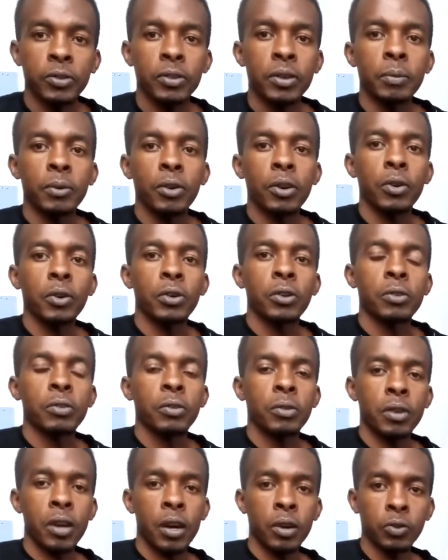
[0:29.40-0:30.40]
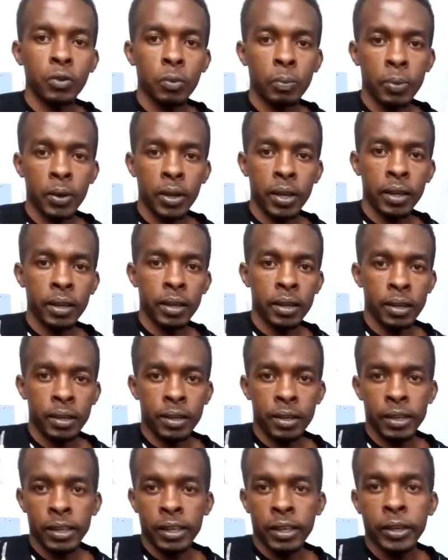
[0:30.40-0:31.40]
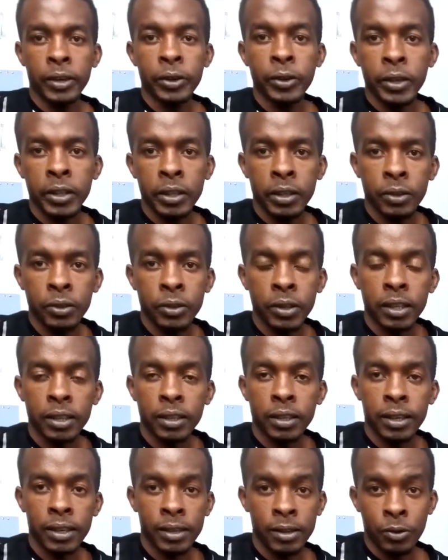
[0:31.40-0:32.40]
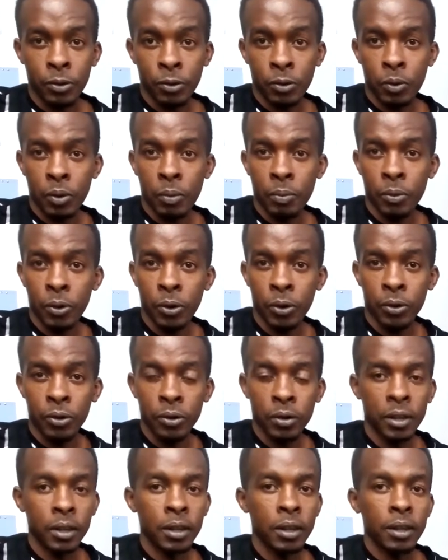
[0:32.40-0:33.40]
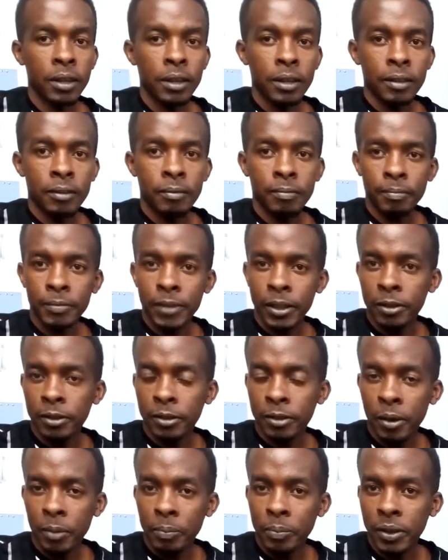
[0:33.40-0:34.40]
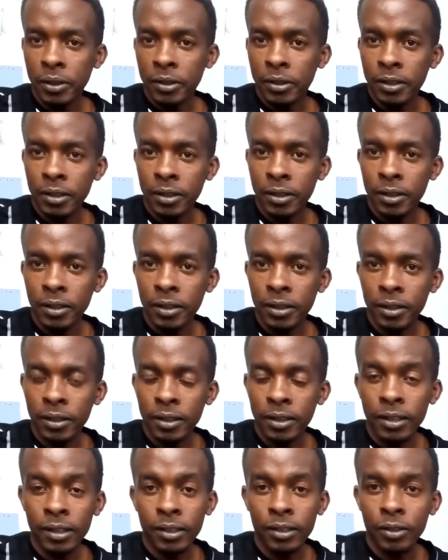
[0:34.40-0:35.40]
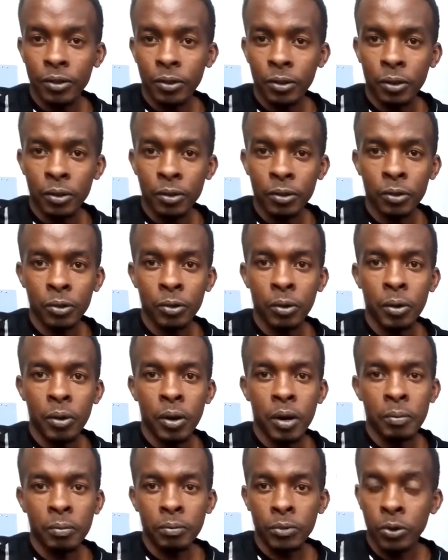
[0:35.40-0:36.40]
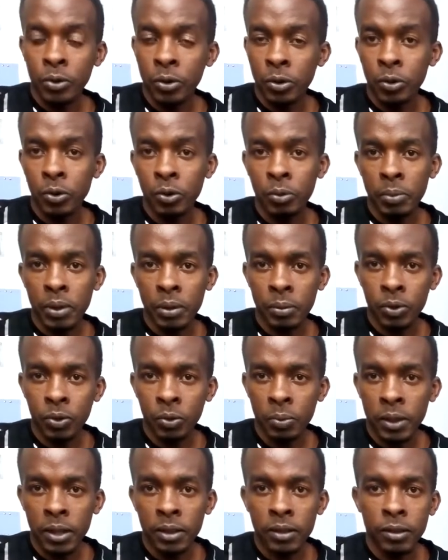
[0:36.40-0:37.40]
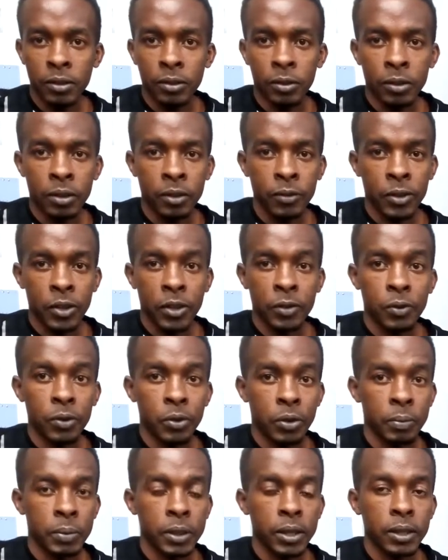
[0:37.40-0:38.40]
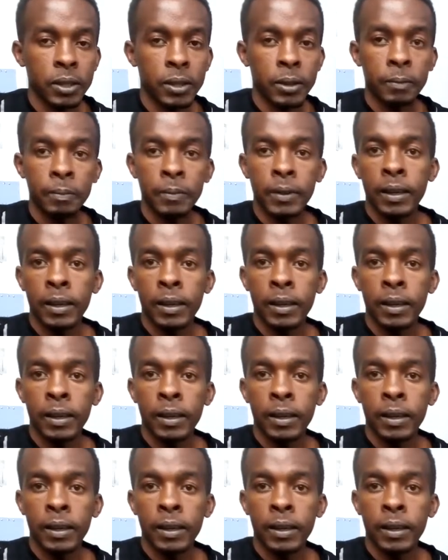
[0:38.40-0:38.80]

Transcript: Today I'm gonna walk you through on how to play GUKENA, Ruth Wamuyu. It's a pretty easy song, so I'm sure you'll be able to play this song even if you're a beginner.